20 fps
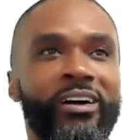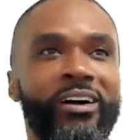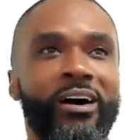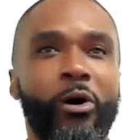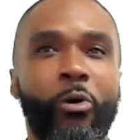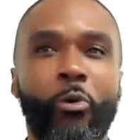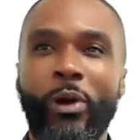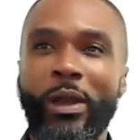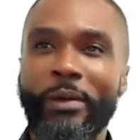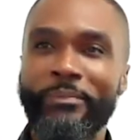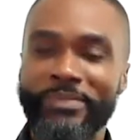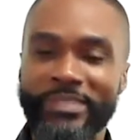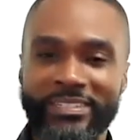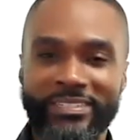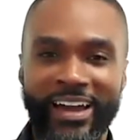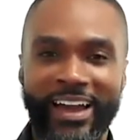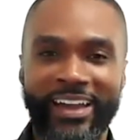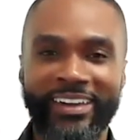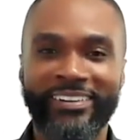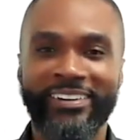a web
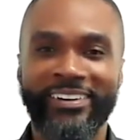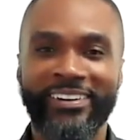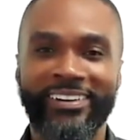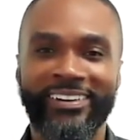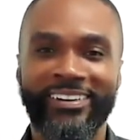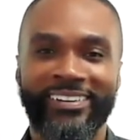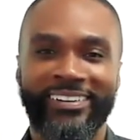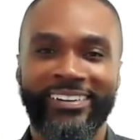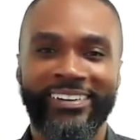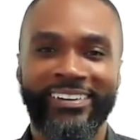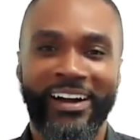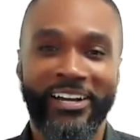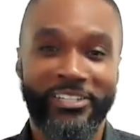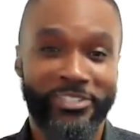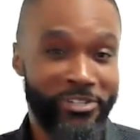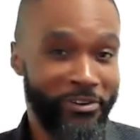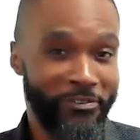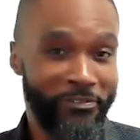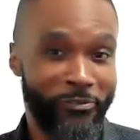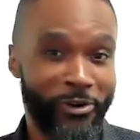designer at
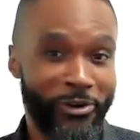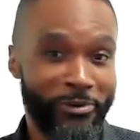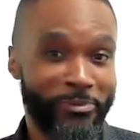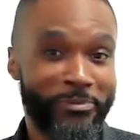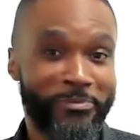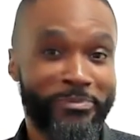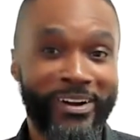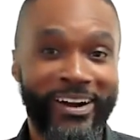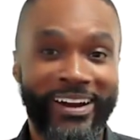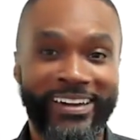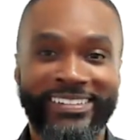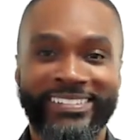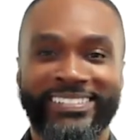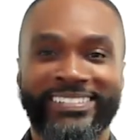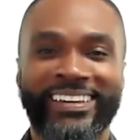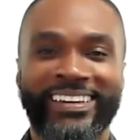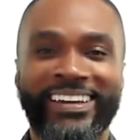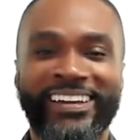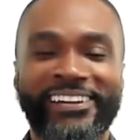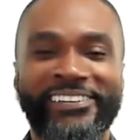an affordable
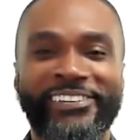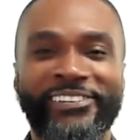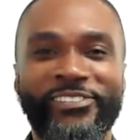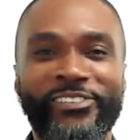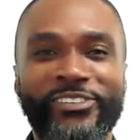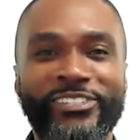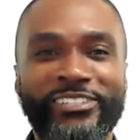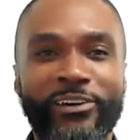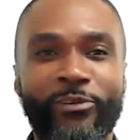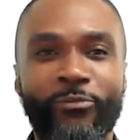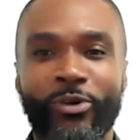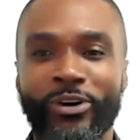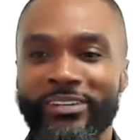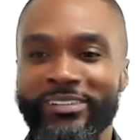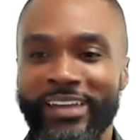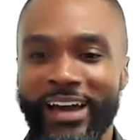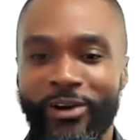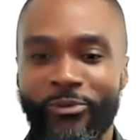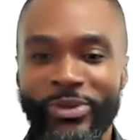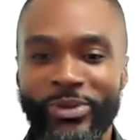price, someone
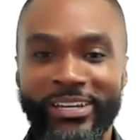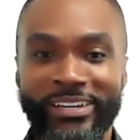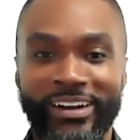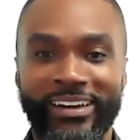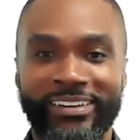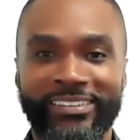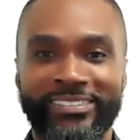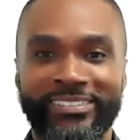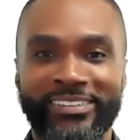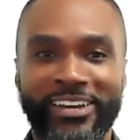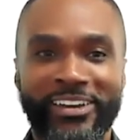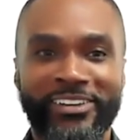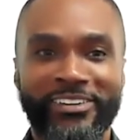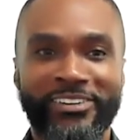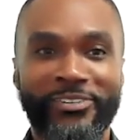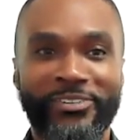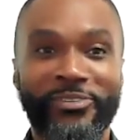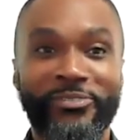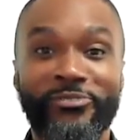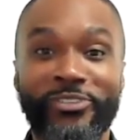that we can,
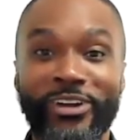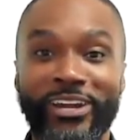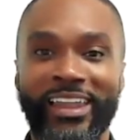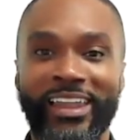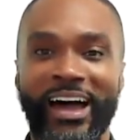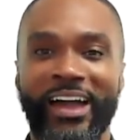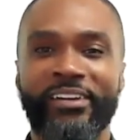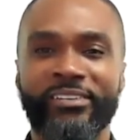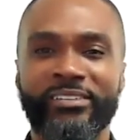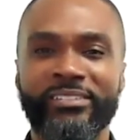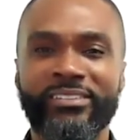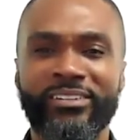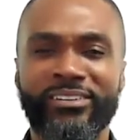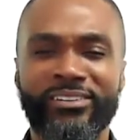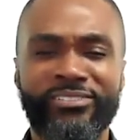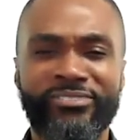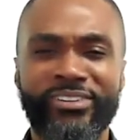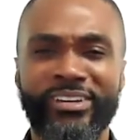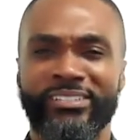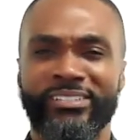rely on to
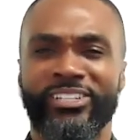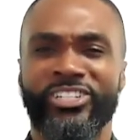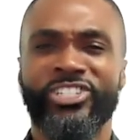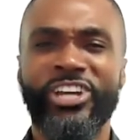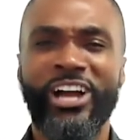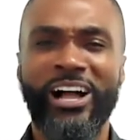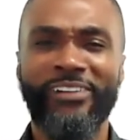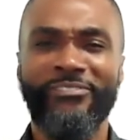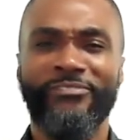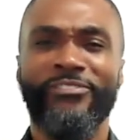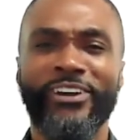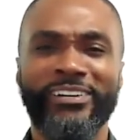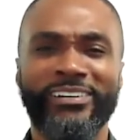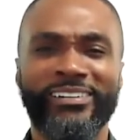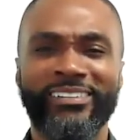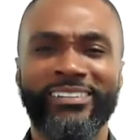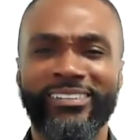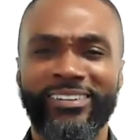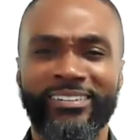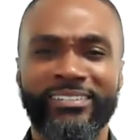create a
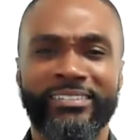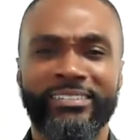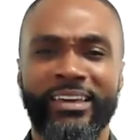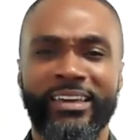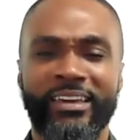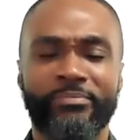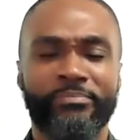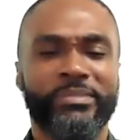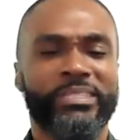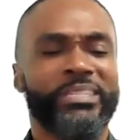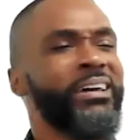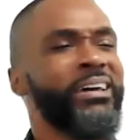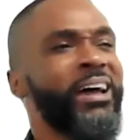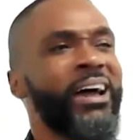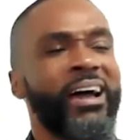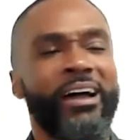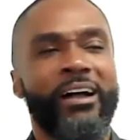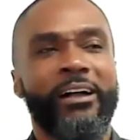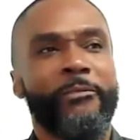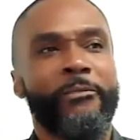child-friendly concept,
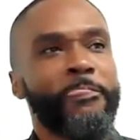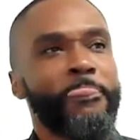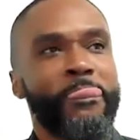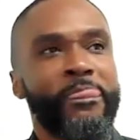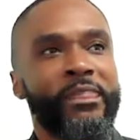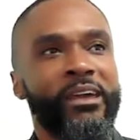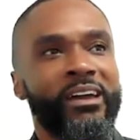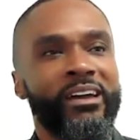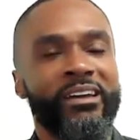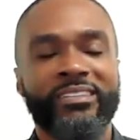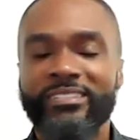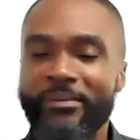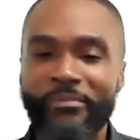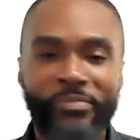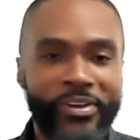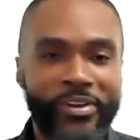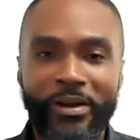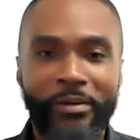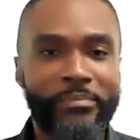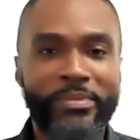
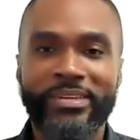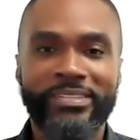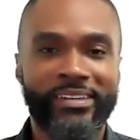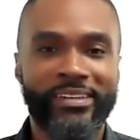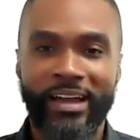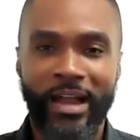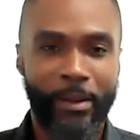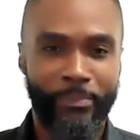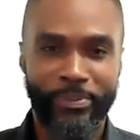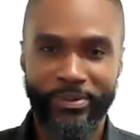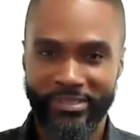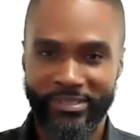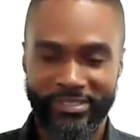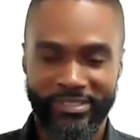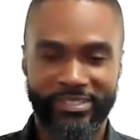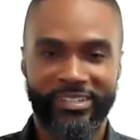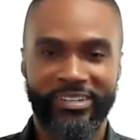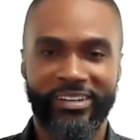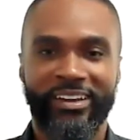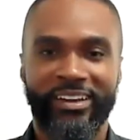something amazing
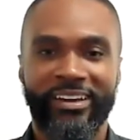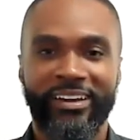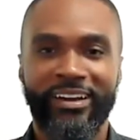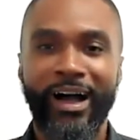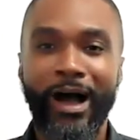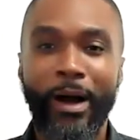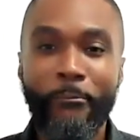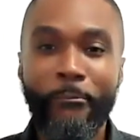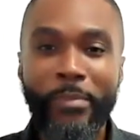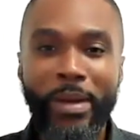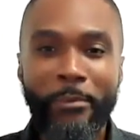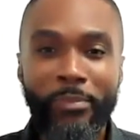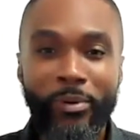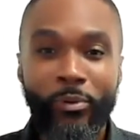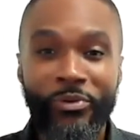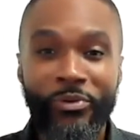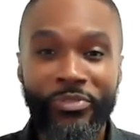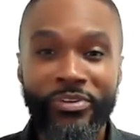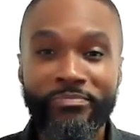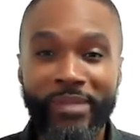happened. A member
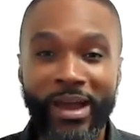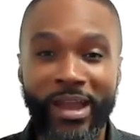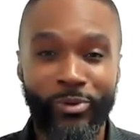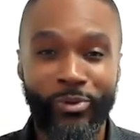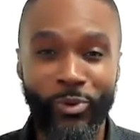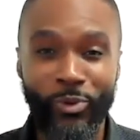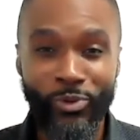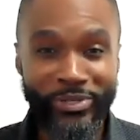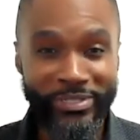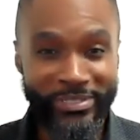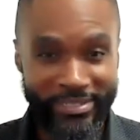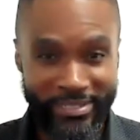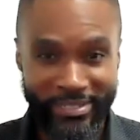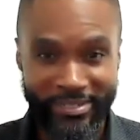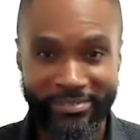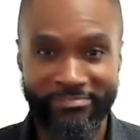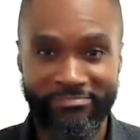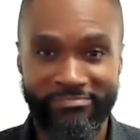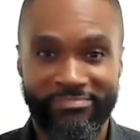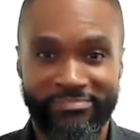within my own
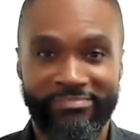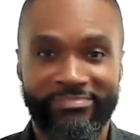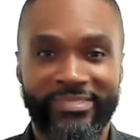team,